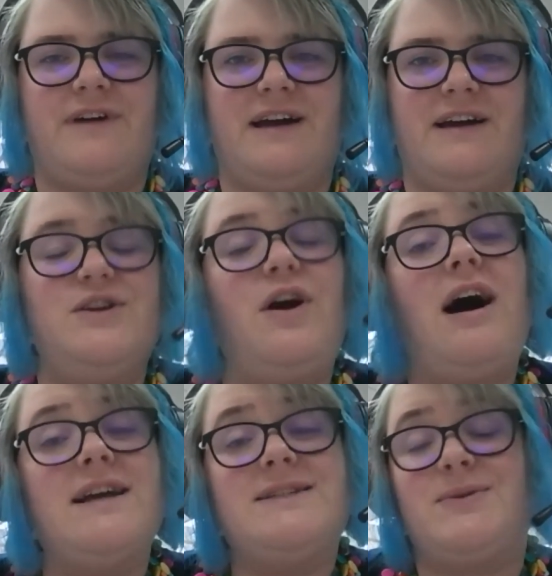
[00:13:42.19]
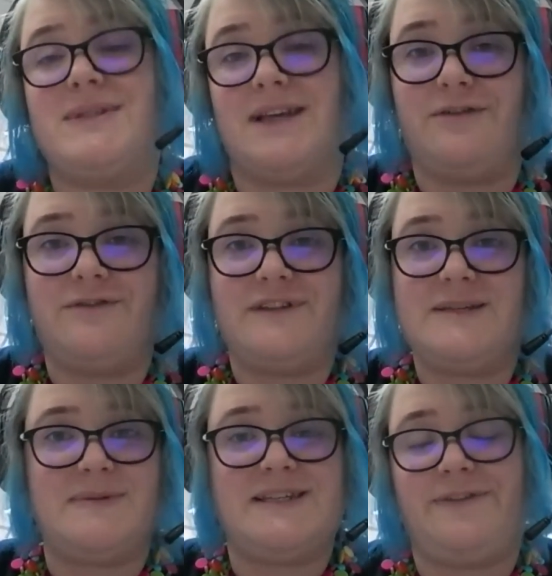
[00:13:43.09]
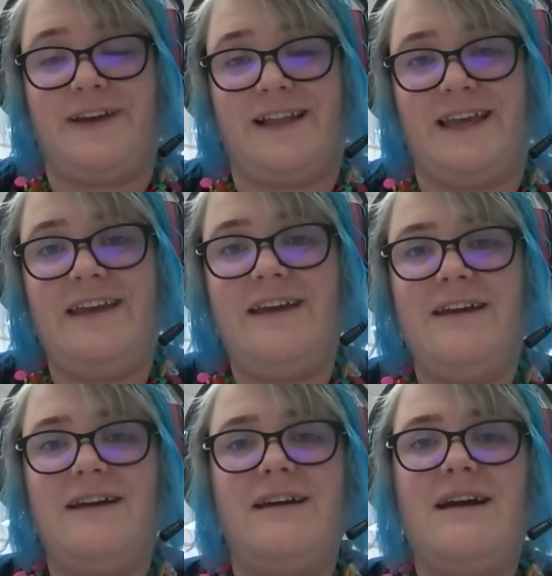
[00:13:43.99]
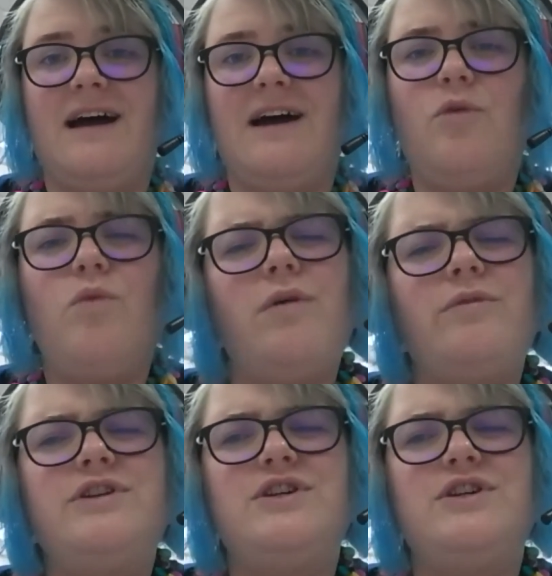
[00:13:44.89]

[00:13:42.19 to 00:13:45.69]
to your high school self specifically, what